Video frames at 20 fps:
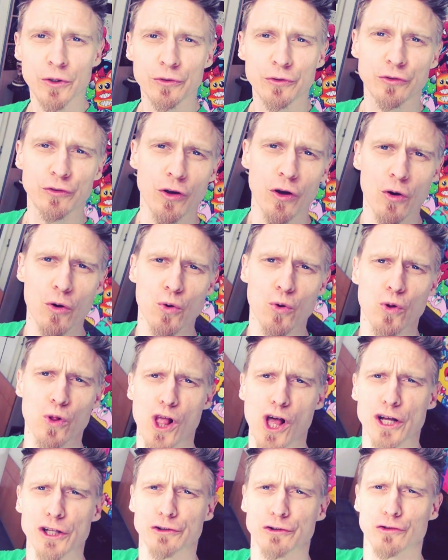So
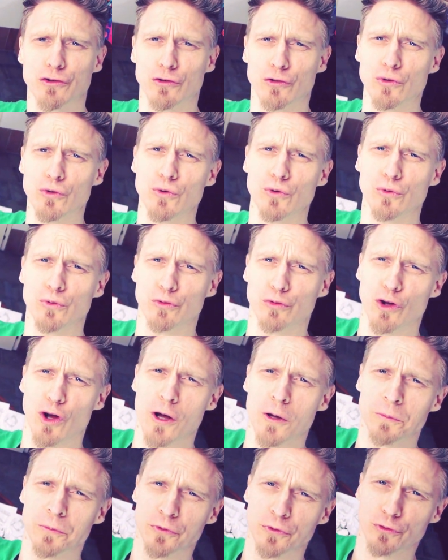let's do
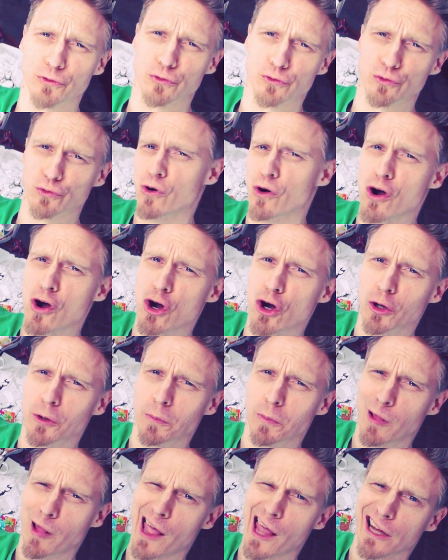some
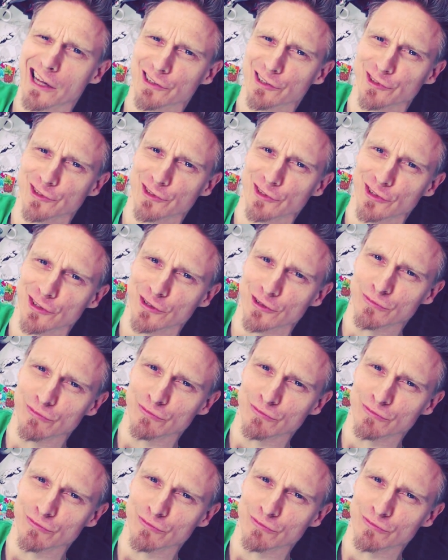strong blacks.